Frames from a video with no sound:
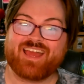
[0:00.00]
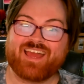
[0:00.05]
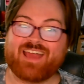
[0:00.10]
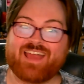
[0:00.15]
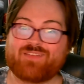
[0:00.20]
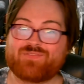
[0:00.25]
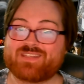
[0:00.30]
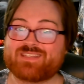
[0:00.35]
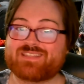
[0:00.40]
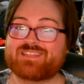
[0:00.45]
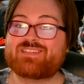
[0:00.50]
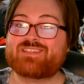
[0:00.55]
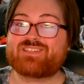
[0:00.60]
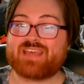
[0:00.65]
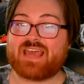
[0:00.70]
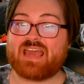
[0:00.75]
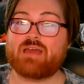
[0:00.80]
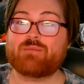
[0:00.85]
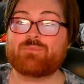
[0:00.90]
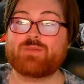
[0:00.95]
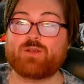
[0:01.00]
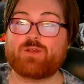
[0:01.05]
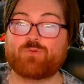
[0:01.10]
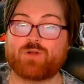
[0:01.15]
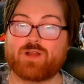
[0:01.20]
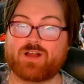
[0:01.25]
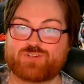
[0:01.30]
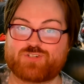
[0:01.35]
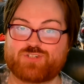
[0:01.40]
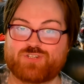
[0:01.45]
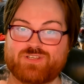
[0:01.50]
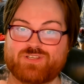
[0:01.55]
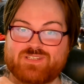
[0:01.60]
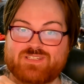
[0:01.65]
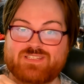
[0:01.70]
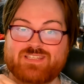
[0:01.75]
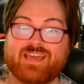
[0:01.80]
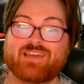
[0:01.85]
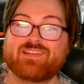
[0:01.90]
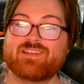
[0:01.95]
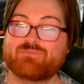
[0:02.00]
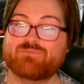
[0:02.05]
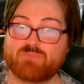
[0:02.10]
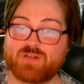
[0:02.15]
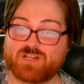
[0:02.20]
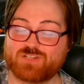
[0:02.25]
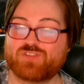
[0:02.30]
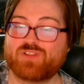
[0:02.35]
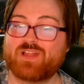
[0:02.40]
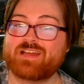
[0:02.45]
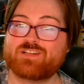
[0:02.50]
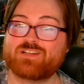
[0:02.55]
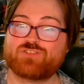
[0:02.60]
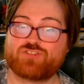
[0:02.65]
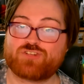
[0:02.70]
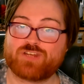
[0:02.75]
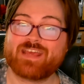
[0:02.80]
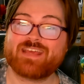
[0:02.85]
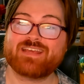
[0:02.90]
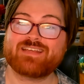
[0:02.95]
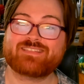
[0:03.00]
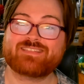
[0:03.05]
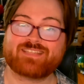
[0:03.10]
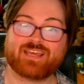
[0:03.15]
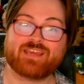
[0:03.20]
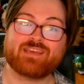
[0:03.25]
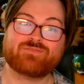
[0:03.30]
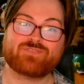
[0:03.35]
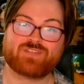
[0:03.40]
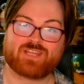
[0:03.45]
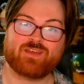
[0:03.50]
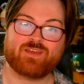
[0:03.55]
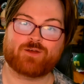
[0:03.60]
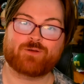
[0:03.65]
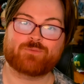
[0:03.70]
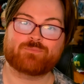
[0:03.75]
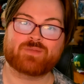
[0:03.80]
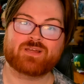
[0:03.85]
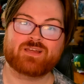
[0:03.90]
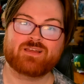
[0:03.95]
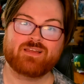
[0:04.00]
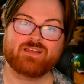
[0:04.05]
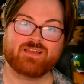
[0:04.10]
and then Sami rushes, and much like Jay saved him,